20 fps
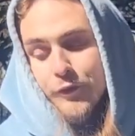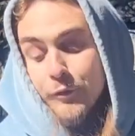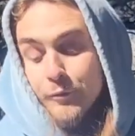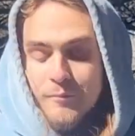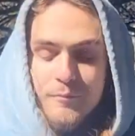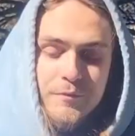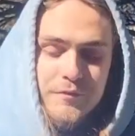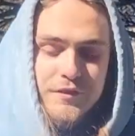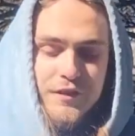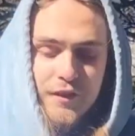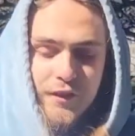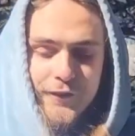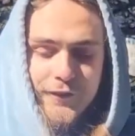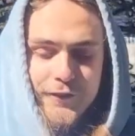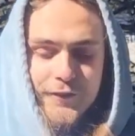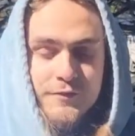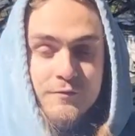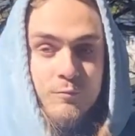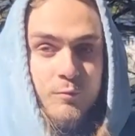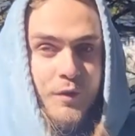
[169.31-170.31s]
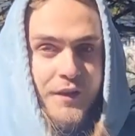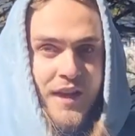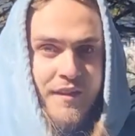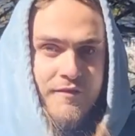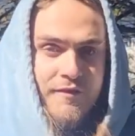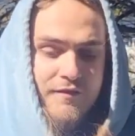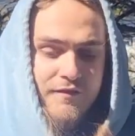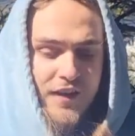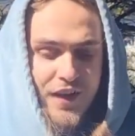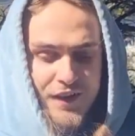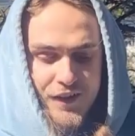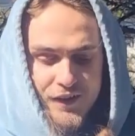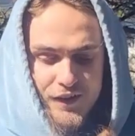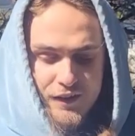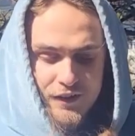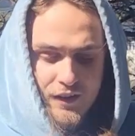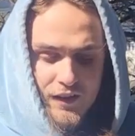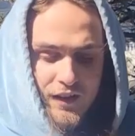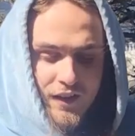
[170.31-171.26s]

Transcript: Remember, the altar would have a fire.